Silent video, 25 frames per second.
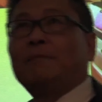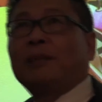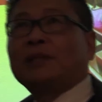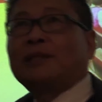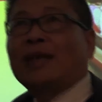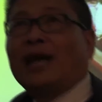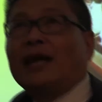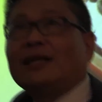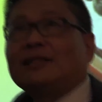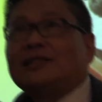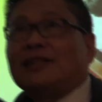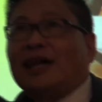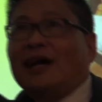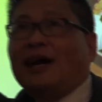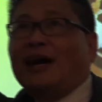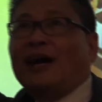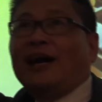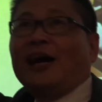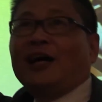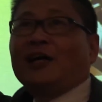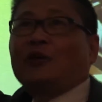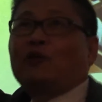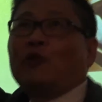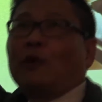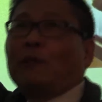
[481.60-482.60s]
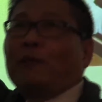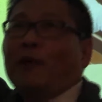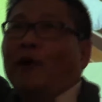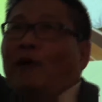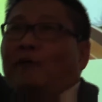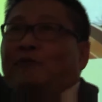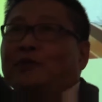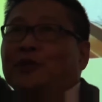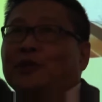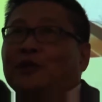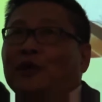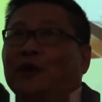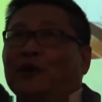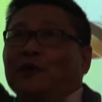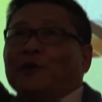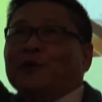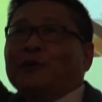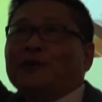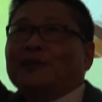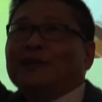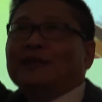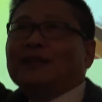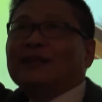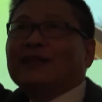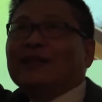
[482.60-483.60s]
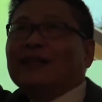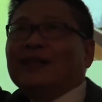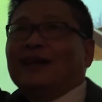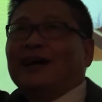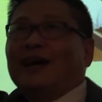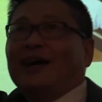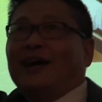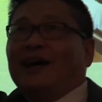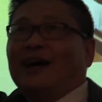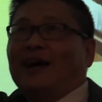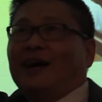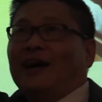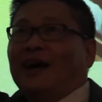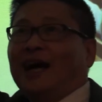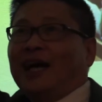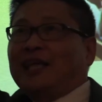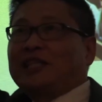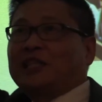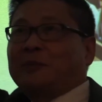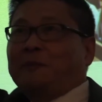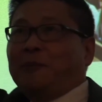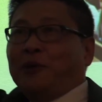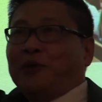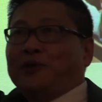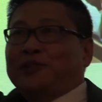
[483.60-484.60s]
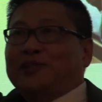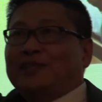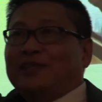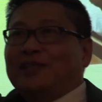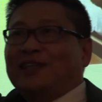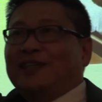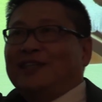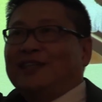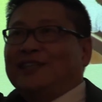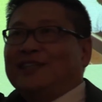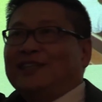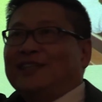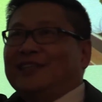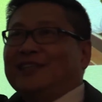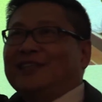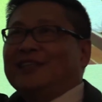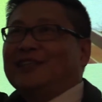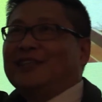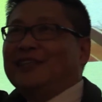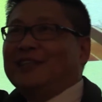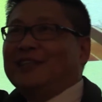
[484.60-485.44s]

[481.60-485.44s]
But then a group of, experts in